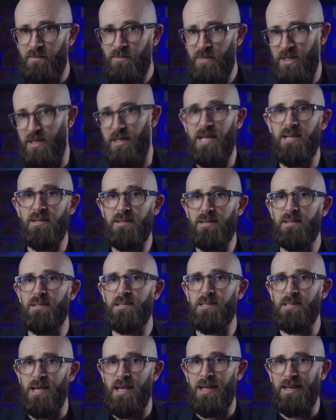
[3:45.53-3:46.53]
But
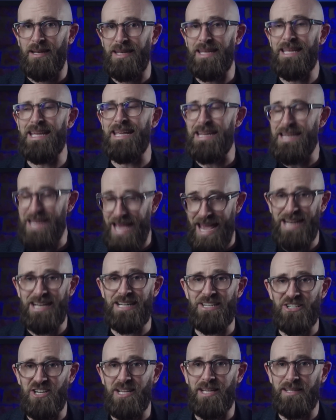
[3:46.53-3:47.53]
nations need
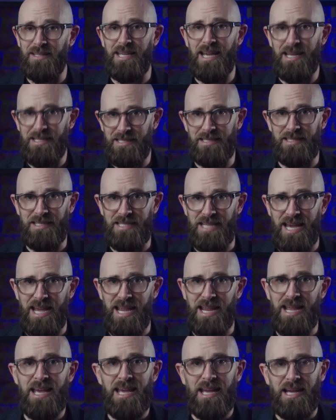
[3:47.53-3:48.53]
energy at the end of the
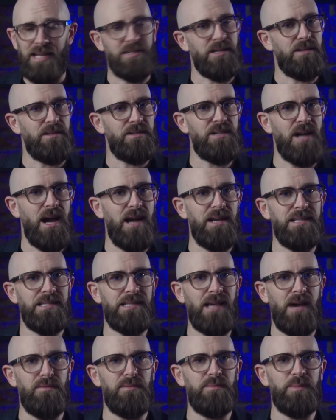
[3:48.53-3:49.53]
day, and so the Chinese
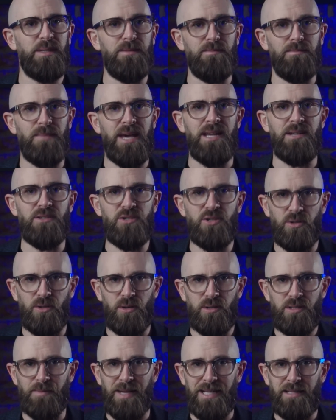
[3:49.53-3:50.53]
government made
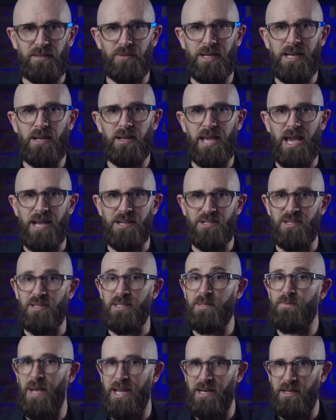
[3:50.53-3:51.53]
sure to make the relocation
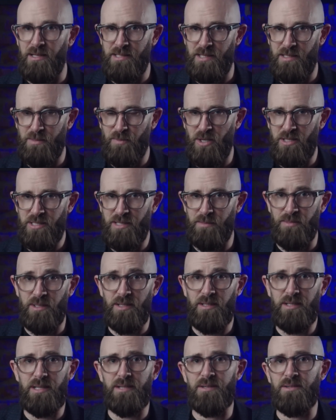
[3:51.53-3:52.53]
as painless as
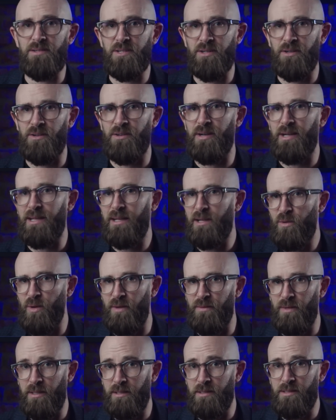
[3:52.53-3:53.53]
possible, ensuring
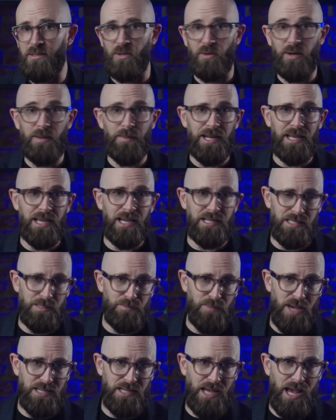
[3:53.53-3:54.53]
equivalent, or in many cases
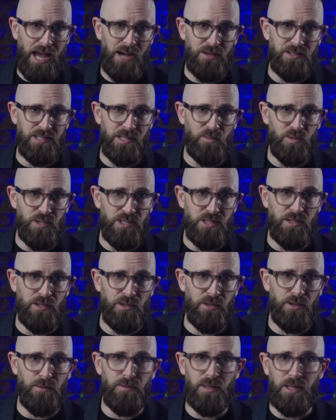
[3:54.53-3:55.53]
better, housing was
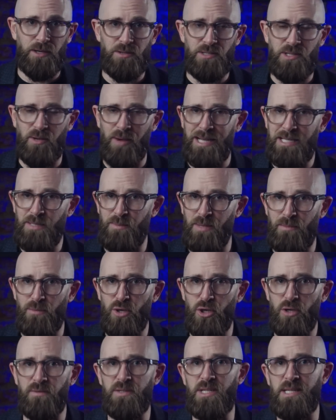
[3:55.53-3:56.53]
secured for those who had to be
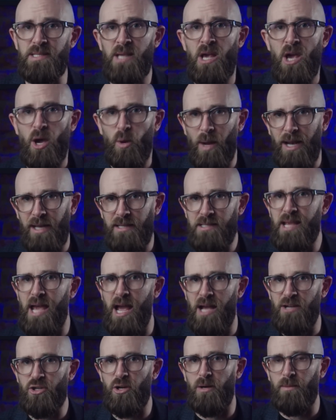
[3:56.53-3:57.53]
moved, as well as
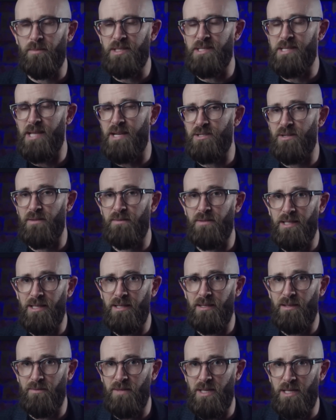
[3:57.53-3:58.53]
cash compensation for the
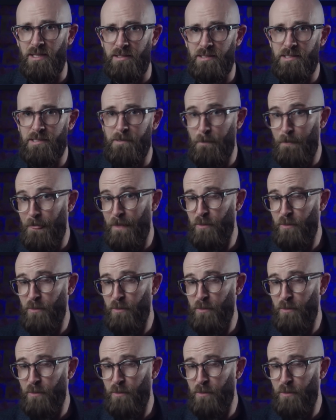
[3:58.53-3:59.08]
inconvenience.